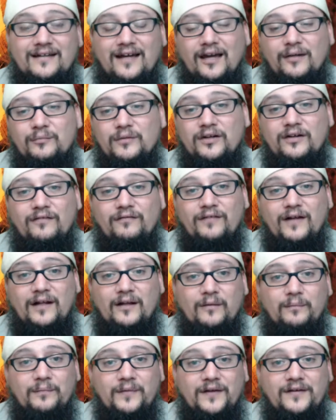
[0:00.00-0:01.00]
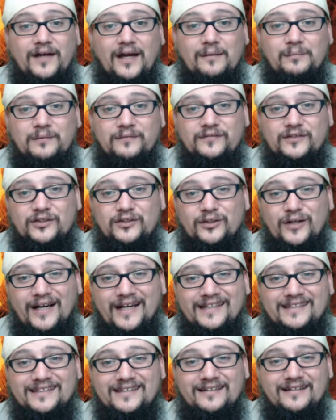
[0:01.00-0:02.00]
need time to develop the type of
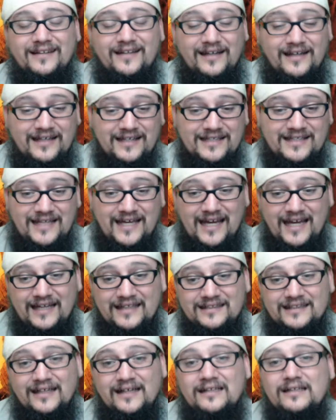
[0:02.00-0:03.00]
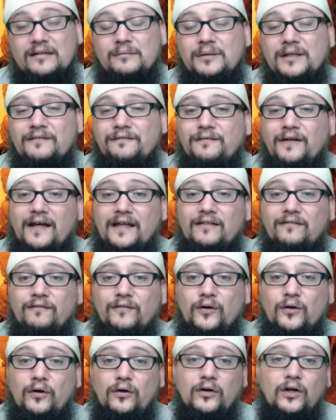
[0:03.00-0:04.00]
strength that it takes to be
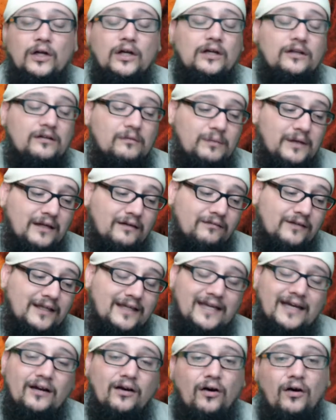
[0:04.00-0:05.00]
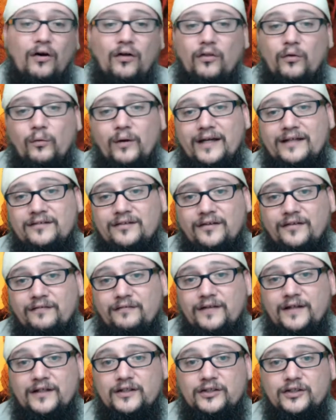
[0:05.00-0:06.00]
faithful, to be able to get all the way to
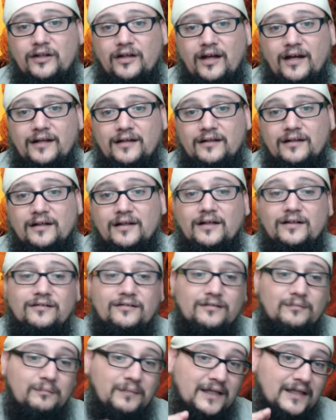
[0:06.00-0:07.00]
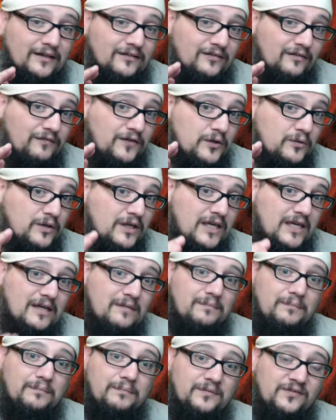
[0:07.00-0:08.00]
the finish line. Because if you
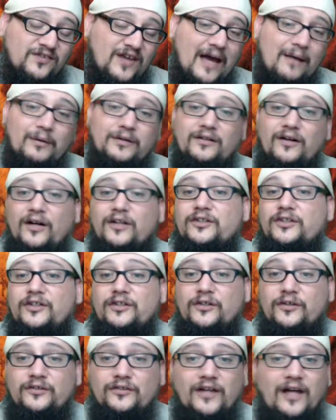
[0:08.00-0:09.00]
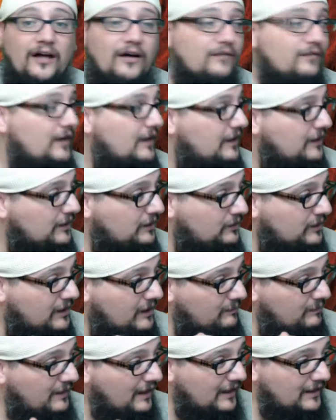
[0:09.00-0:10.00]
keep sabotaging yourself,
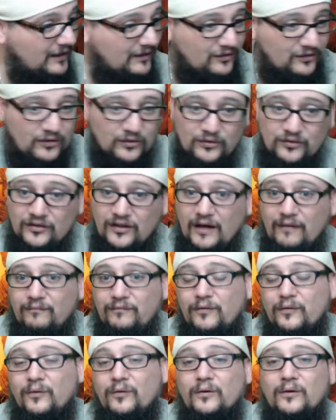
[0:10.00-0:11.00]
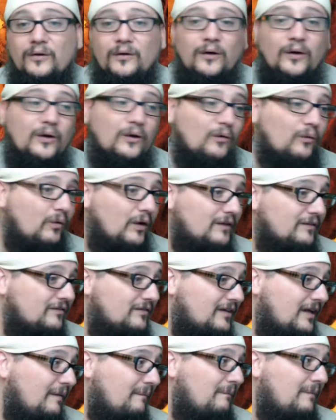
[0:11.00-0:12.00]
you keep taking two step forward,
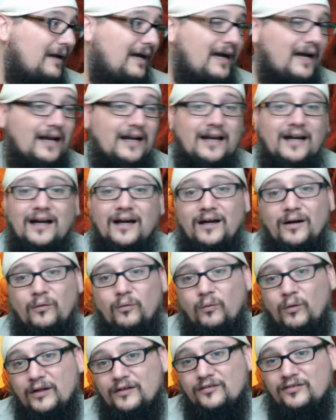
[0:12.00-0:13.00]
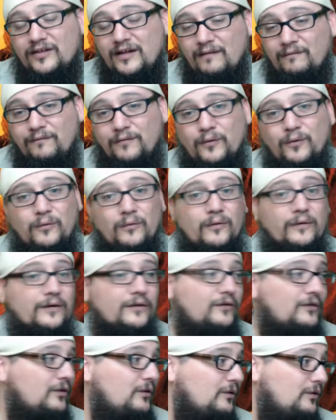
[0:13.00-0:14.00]
one step back, one step
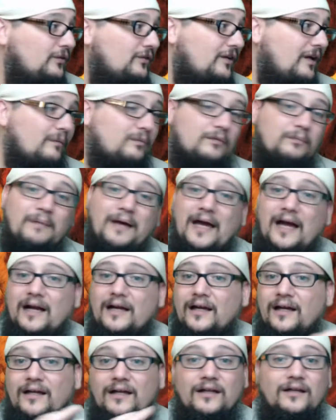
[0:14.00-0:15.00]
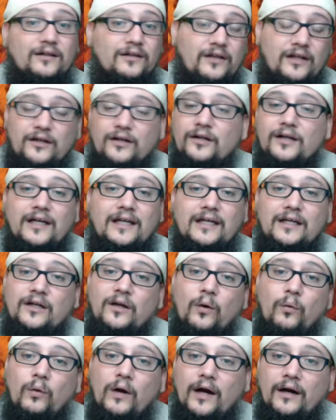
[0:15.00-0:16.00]
forward, two steps back, then you're
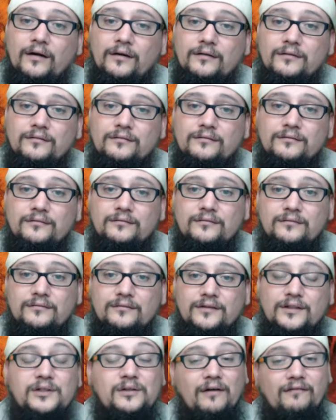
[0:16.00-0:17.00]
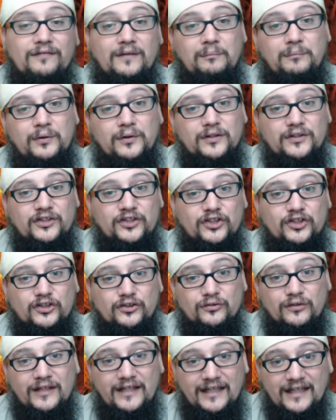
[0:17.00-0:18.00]
getting nowhere. You have to put a
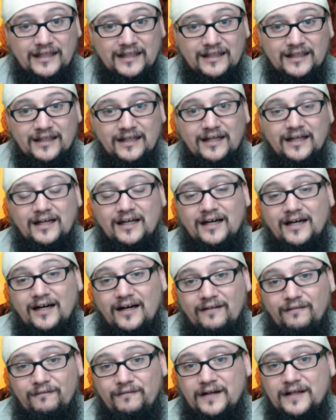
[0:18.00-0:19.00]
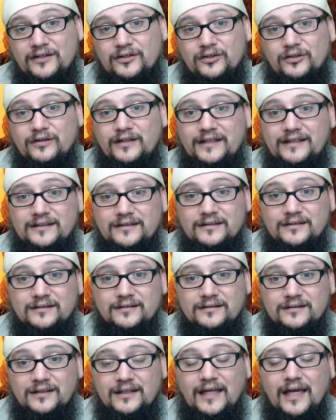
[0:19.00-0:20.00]
string of victories
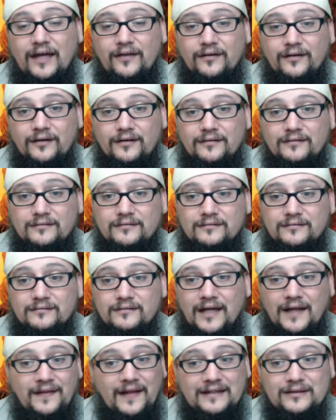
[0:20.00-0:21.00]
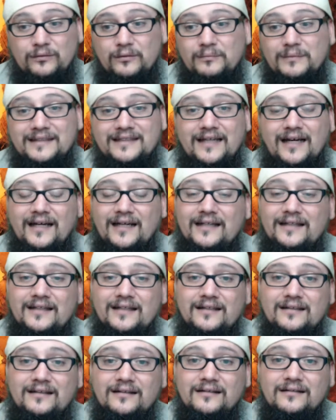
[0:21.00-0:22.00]
together. And that's what
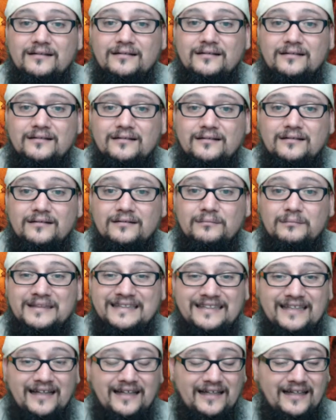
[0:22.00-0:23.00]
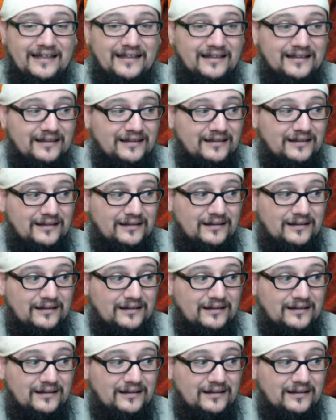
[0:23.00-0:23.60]
Messiah did. Messiah